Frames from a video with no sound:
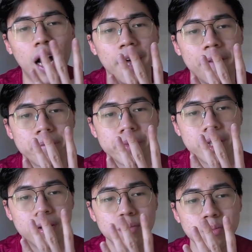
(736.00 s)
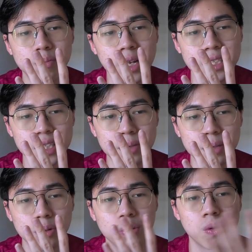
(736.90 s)
and let's say
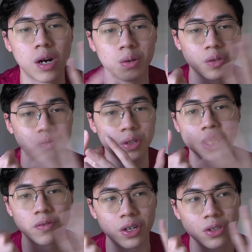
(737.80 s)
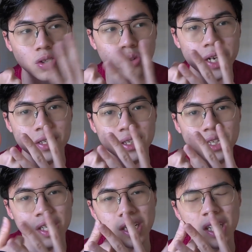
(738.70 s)
people who are also feeling very stressed,
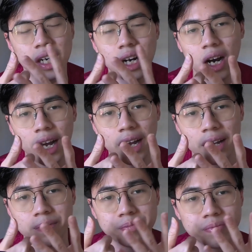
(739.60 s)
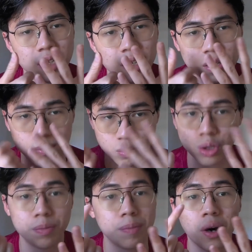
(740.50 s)
and
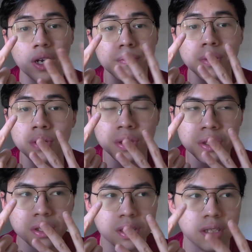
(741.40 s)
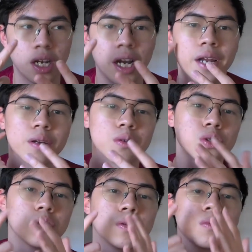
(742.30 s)
could be bodybuilders, and
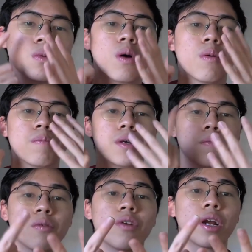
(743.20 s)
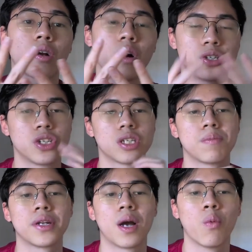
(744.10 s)
also people very conscious
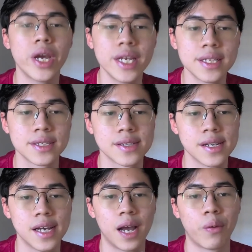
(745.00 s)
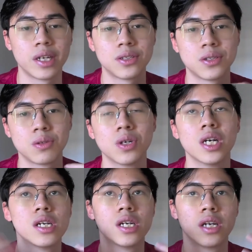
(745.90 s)
about their weights and wanted to